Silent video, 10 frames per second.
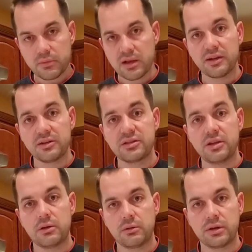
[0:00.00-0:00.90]
That is
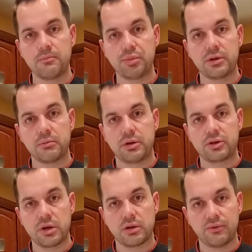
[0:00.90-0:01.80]
the only peanut butter
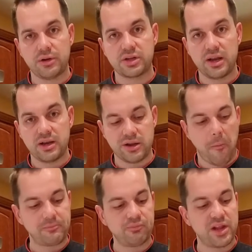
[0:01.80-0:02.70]
chocolate fudge I eat
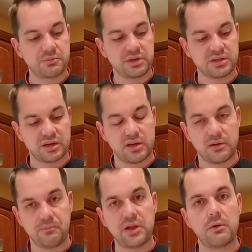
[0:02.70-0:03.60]
that's mixed
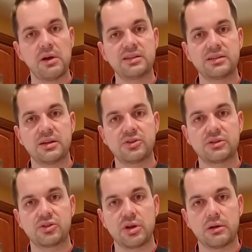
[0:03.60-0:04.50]
together. Otherwise, I eat just
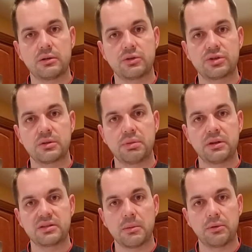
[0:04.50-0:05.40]
the chocolate or just the
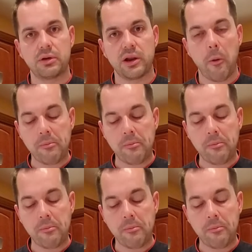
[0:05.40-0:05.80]
peanut separately.